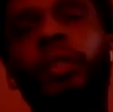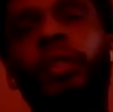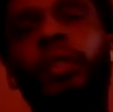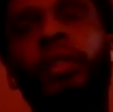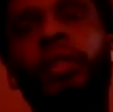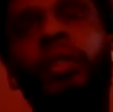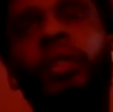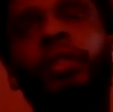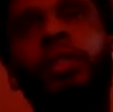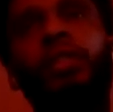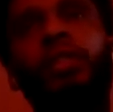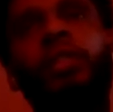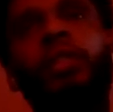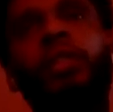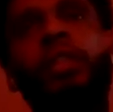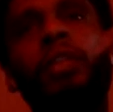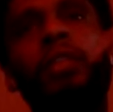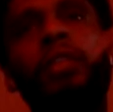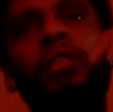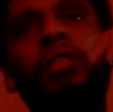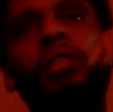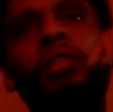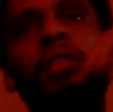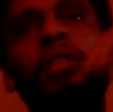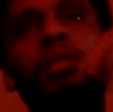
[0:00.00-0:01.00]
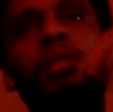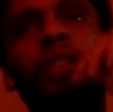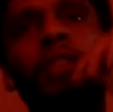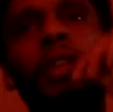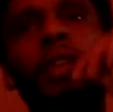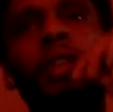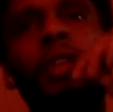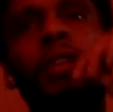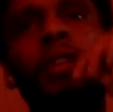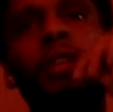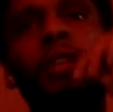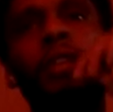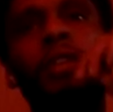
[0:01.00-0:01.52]
Yeah. On the low, in
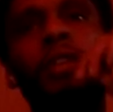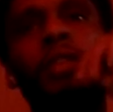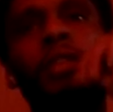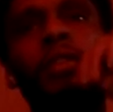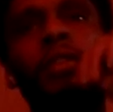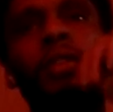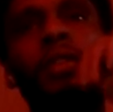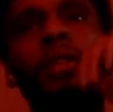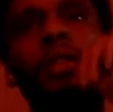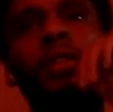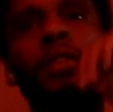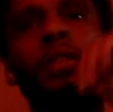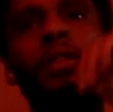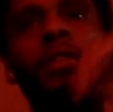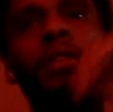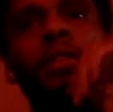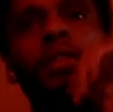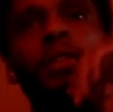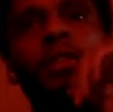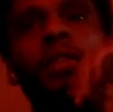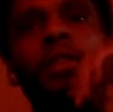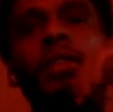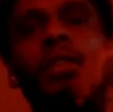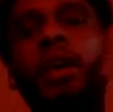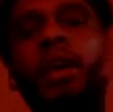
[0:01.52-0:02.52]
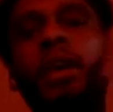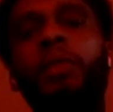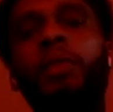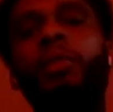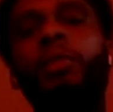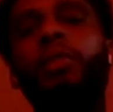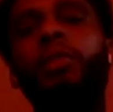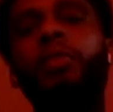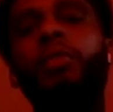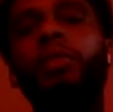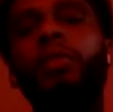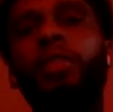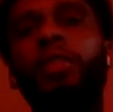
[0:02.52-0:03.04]
his situation, just like
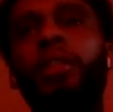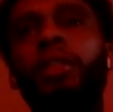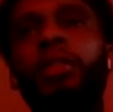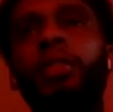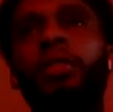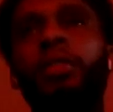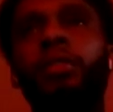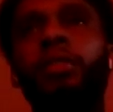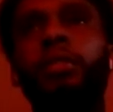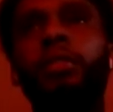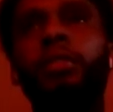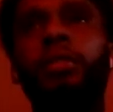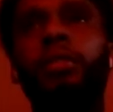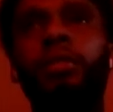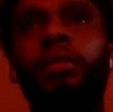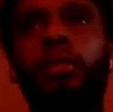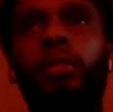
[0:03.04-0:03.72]
with Griselda,